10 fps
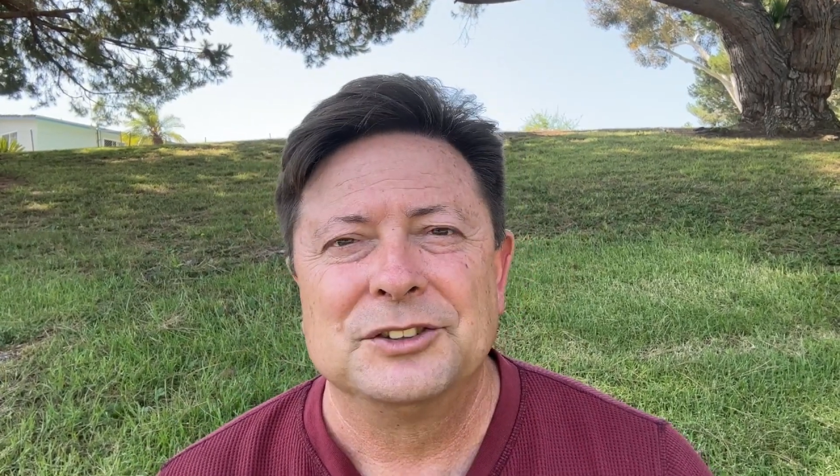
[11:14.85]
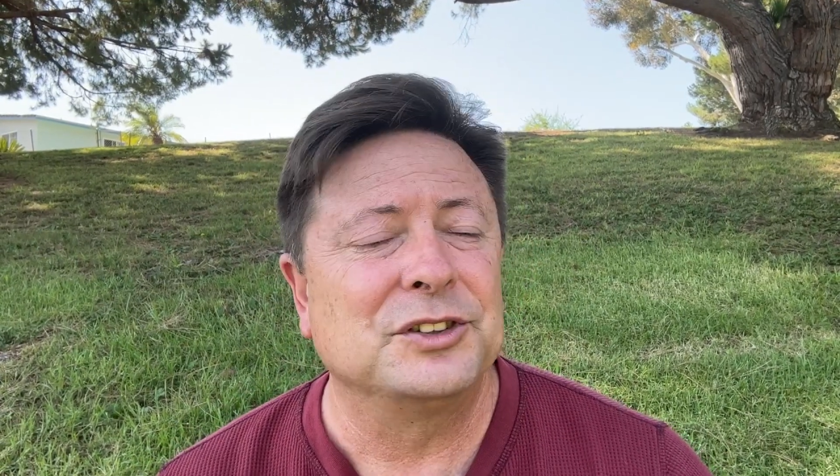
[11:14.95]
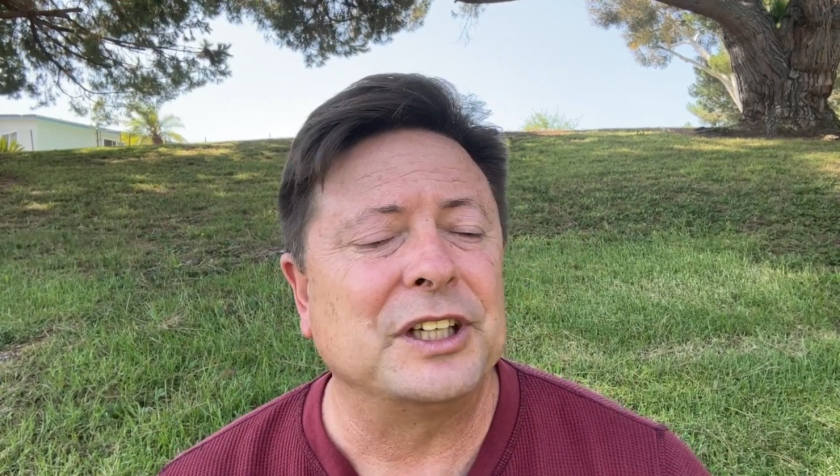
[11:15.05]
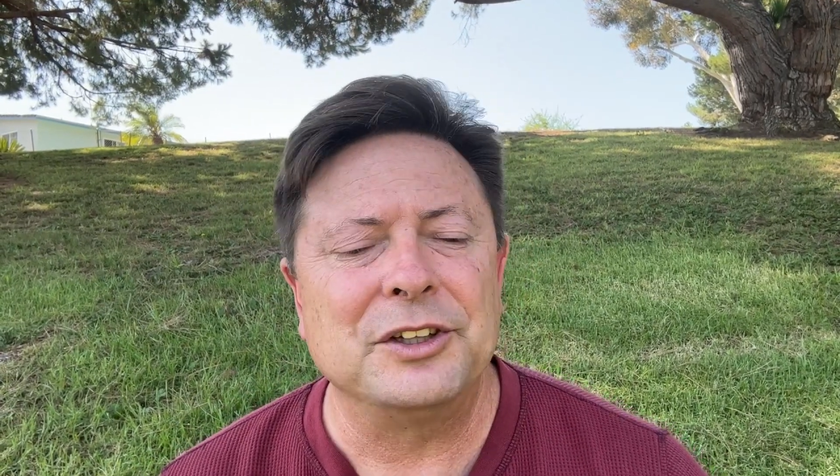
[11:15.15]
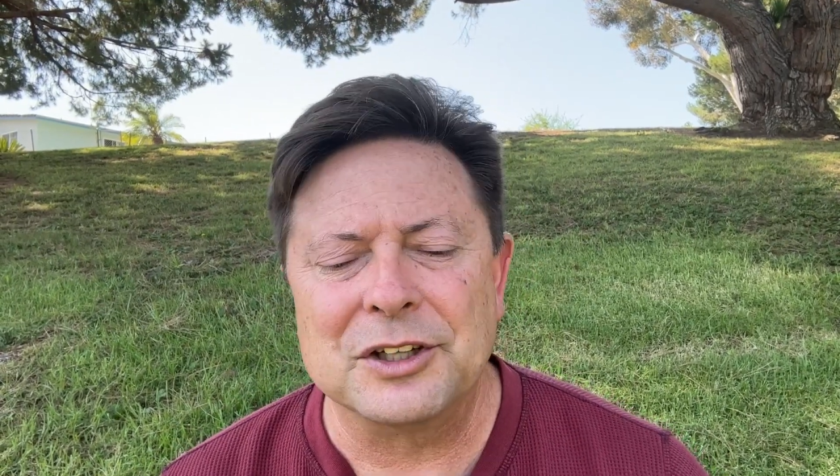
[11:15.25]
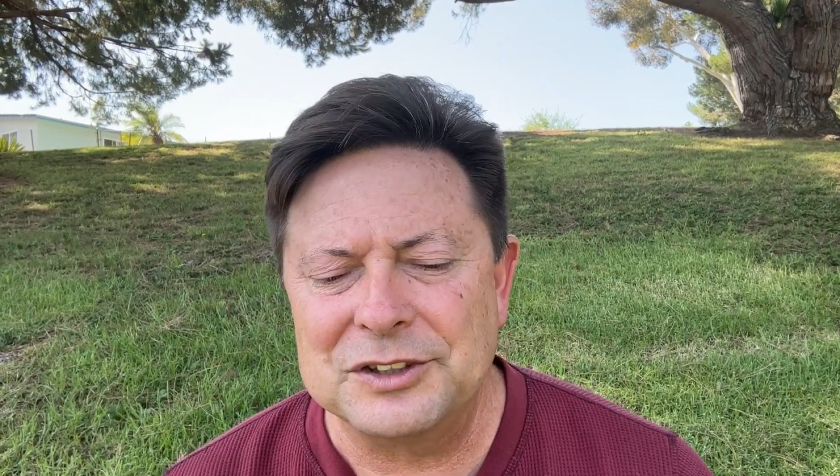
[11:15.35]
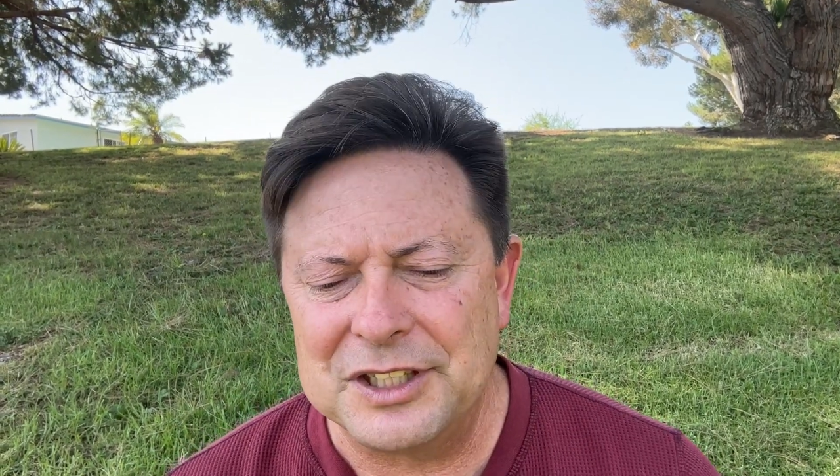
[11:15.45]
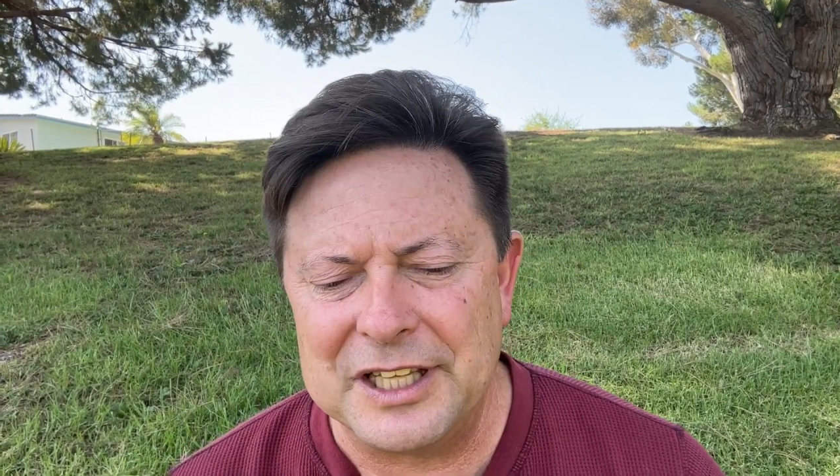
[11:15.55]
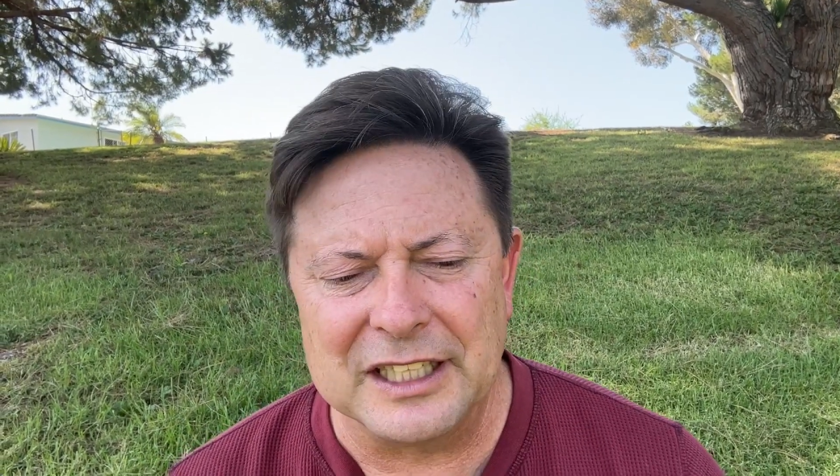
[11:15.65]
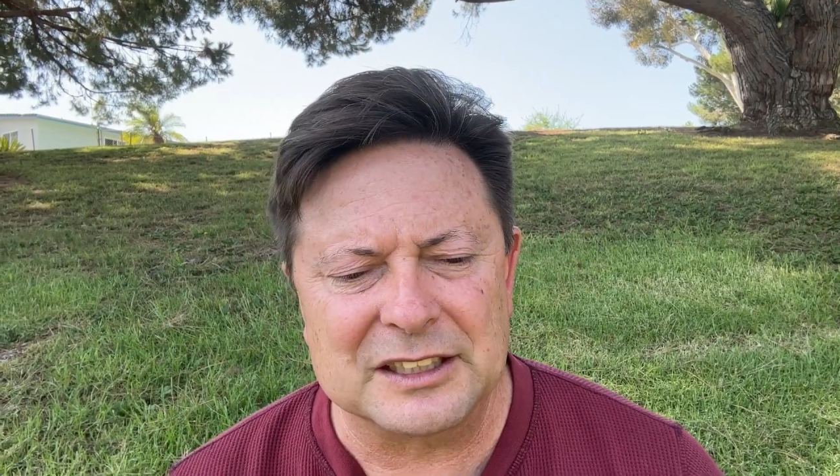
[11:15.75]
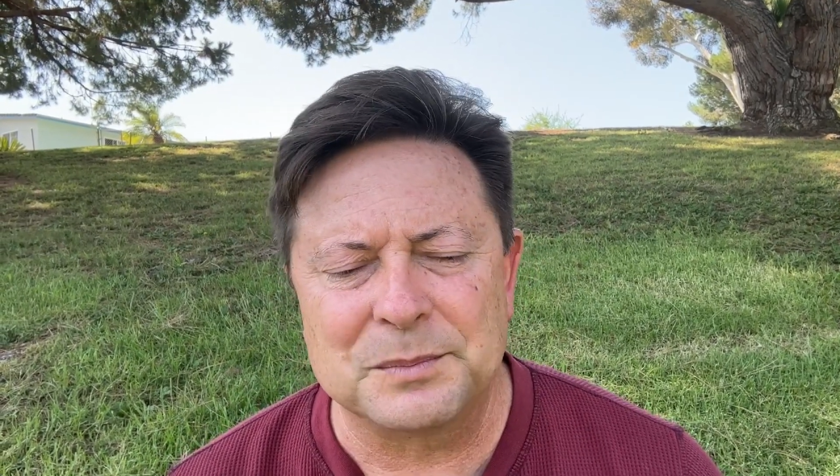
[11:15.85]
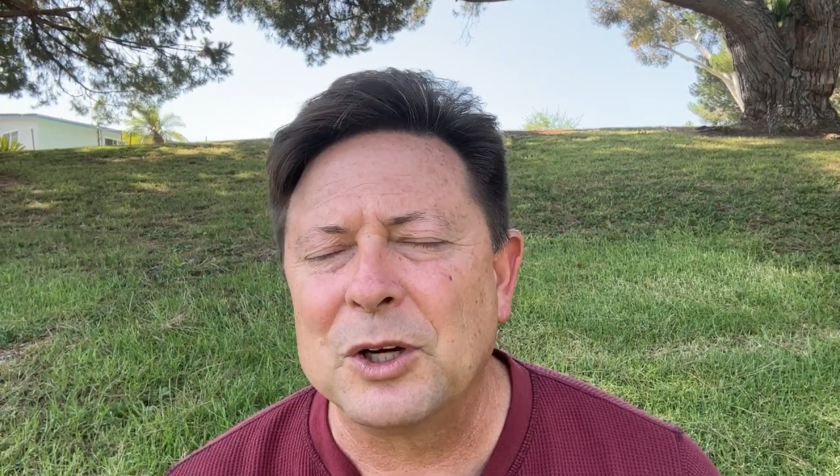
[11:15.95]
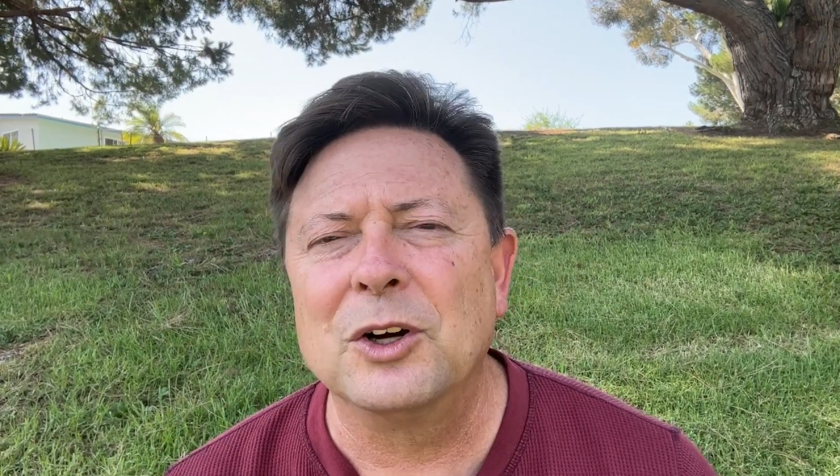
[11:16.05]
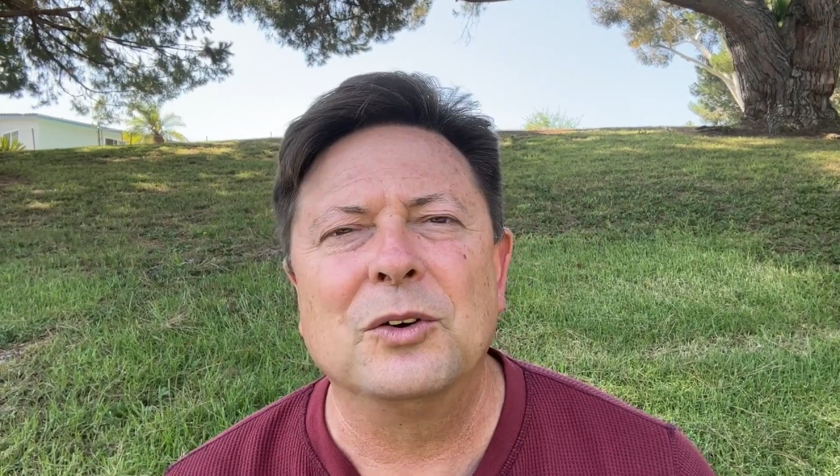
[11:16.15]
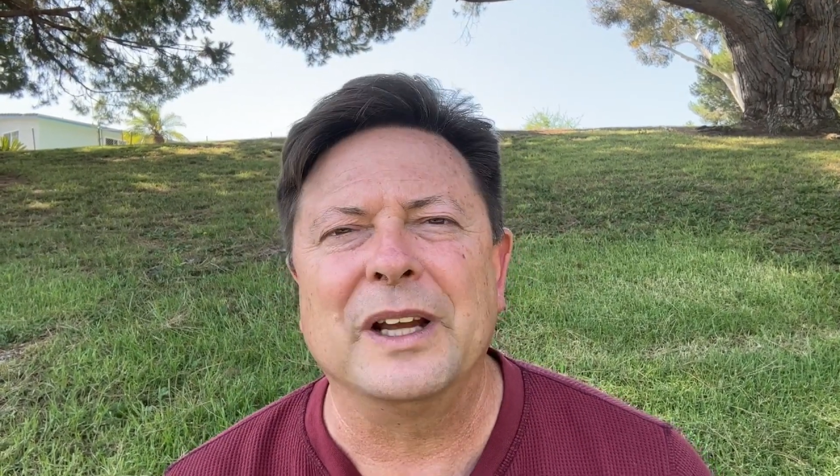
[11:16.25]
So say you go to the
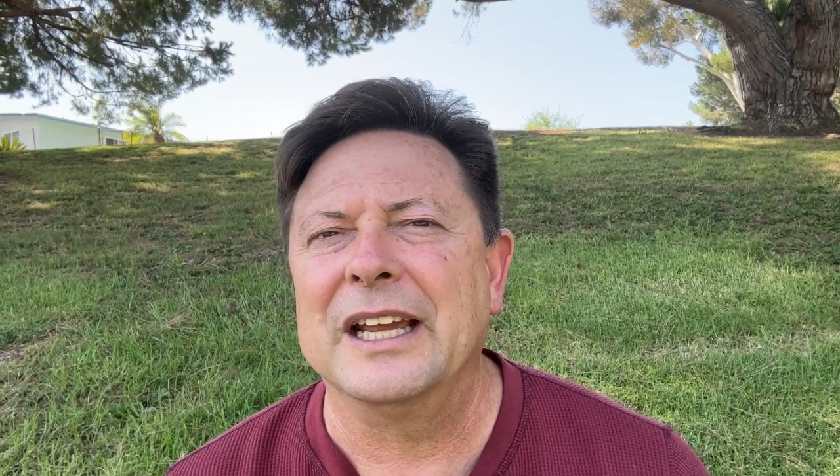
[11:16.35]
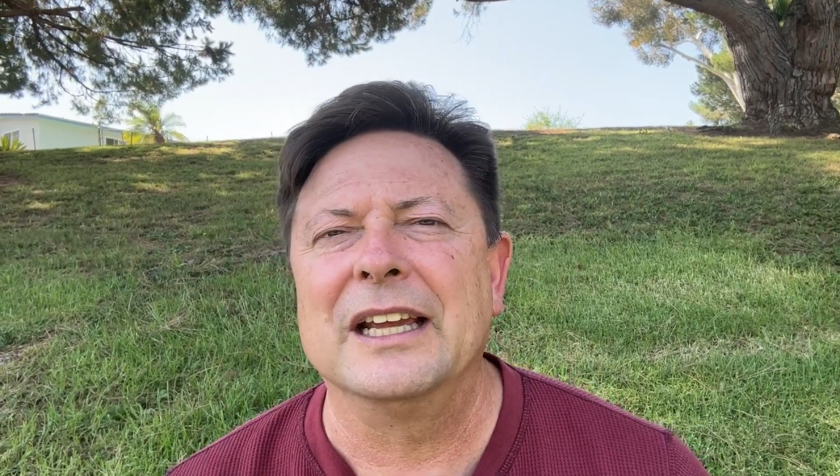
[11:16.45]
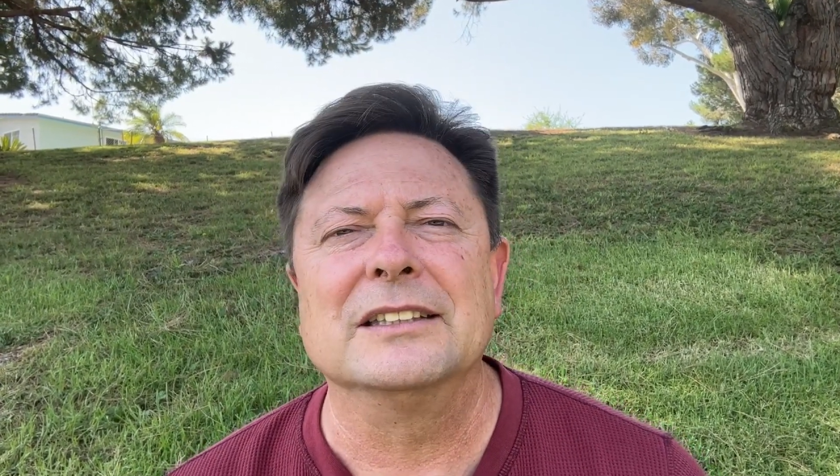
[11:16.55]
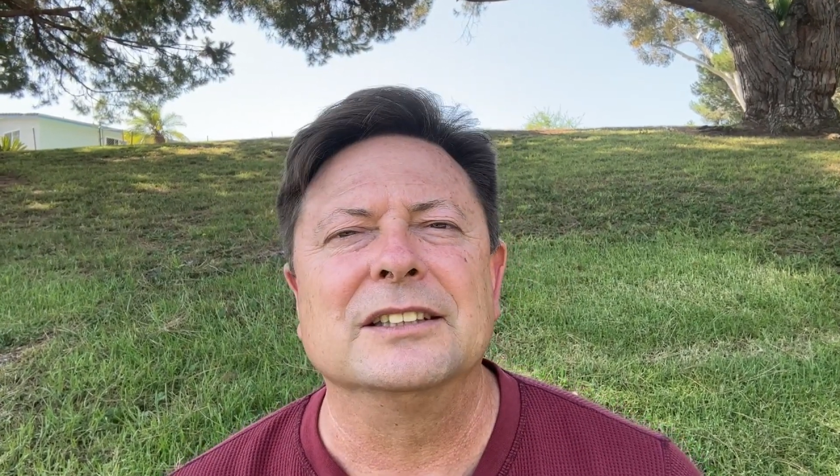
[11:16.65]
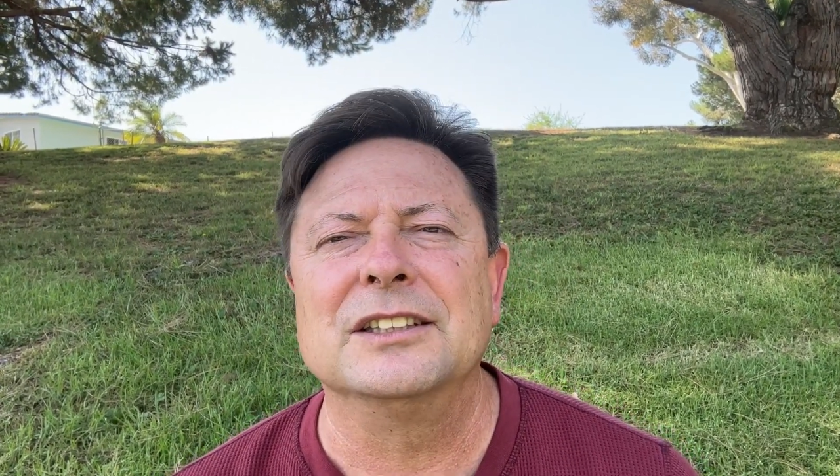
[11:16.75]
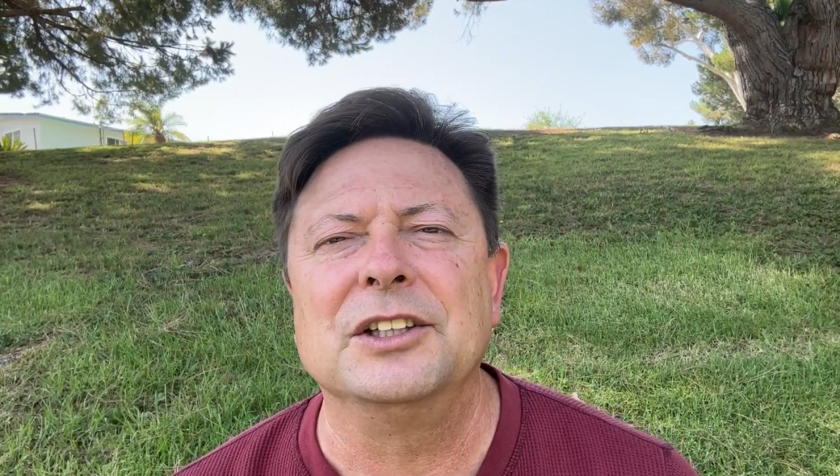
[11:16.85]
expo and